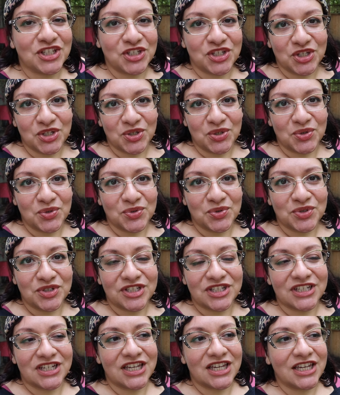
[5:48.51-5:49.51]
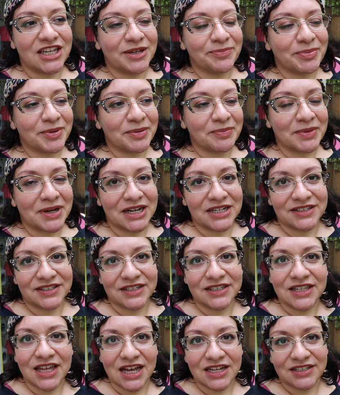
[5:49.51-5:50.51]
to do to keep mites
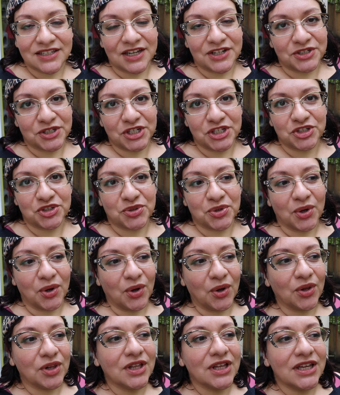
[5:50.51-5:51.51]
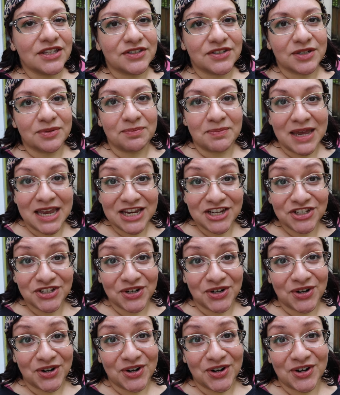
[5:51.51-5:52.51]
and lice under control is to make
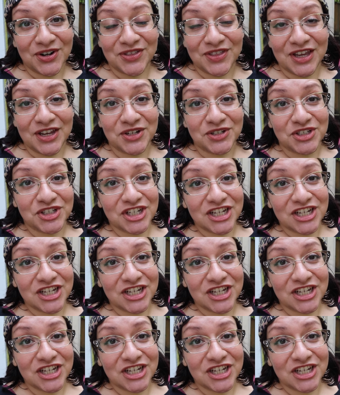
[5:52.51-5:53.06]
sure that your